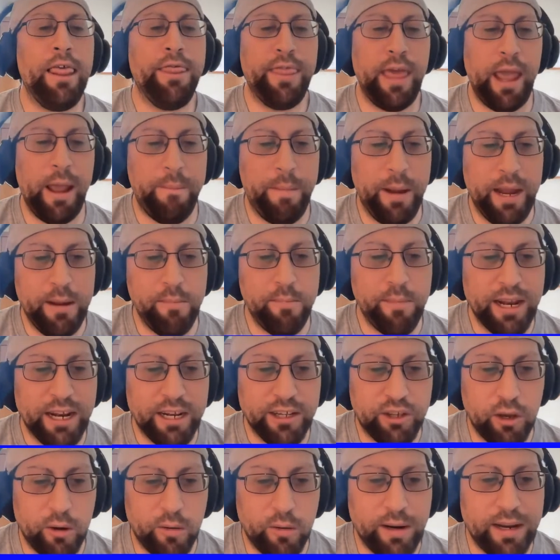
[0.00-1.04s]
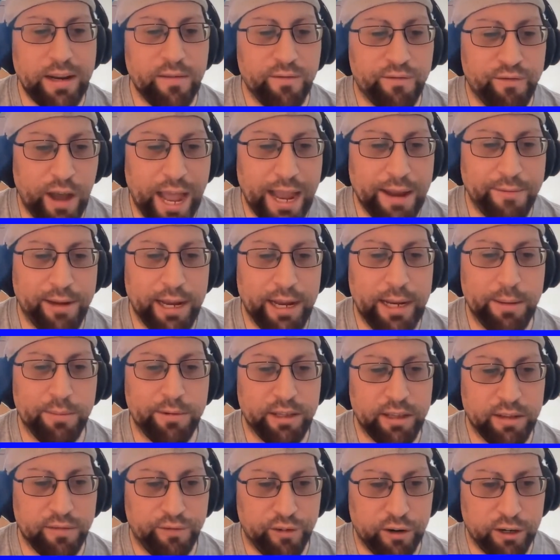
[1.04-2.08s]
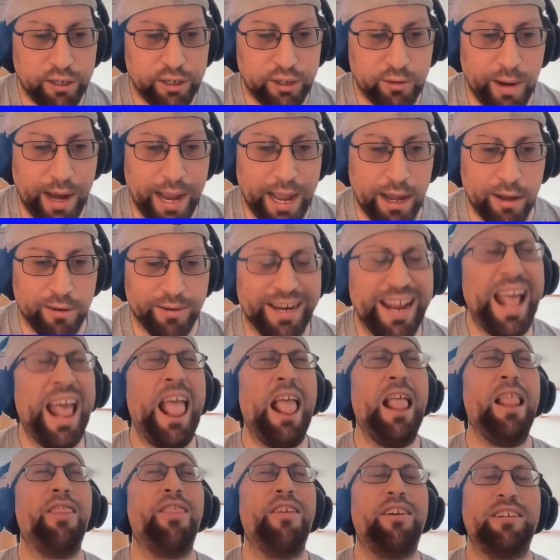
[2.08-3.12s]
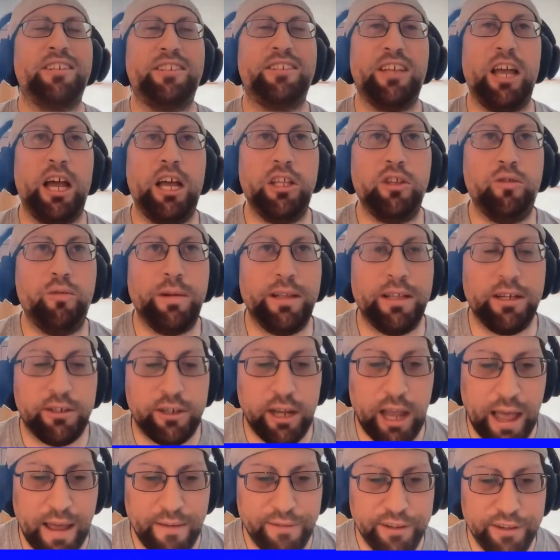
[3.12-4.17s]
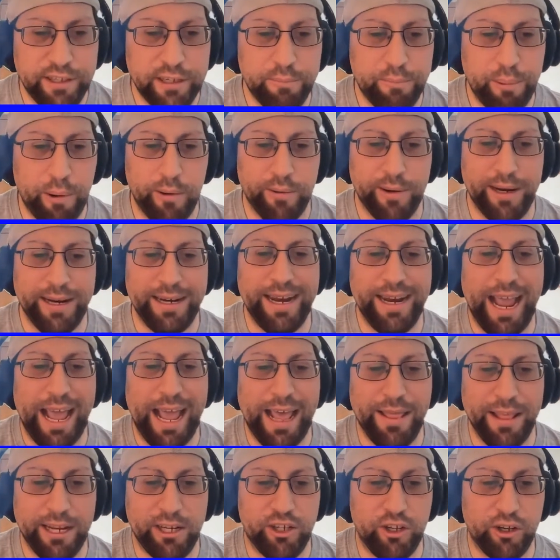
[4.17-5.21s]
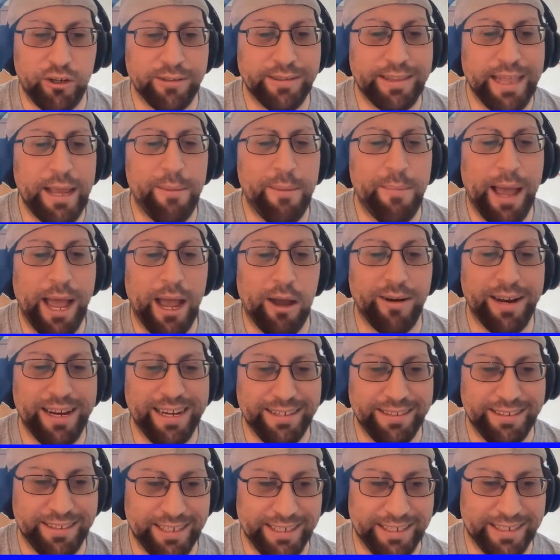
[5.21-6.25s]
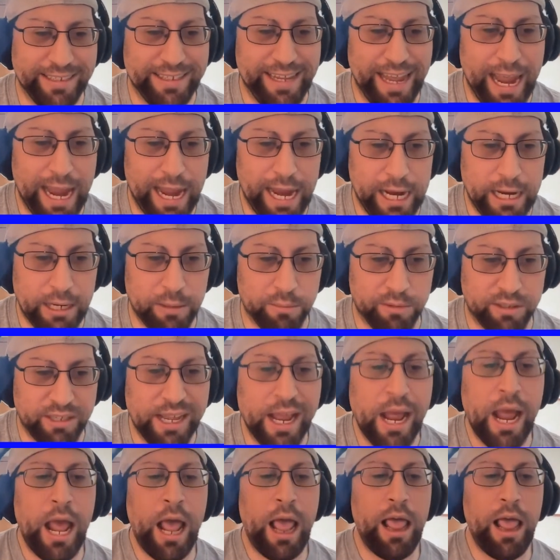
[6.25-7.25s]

They beat Minnesota in 5 games in the first round. The Suns were their toughest opponent, and they took them out in 6 games.